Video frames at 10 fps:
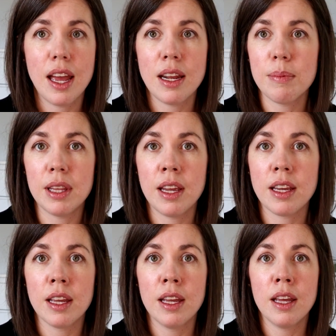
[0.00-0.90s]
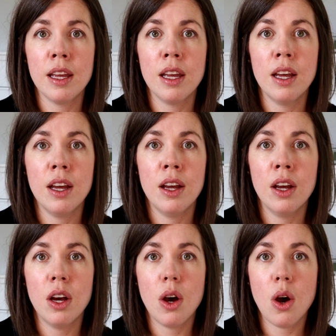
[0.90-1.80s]
And I'd be like,
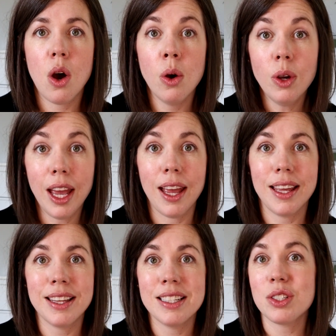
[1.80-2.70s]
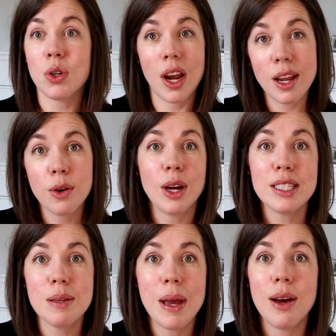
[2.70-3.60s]
okay, let's try and
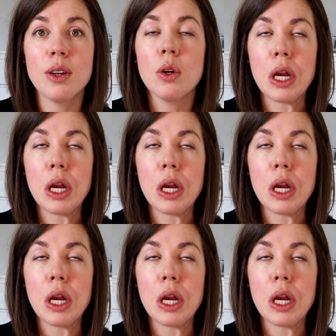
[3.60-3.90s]
cross them out.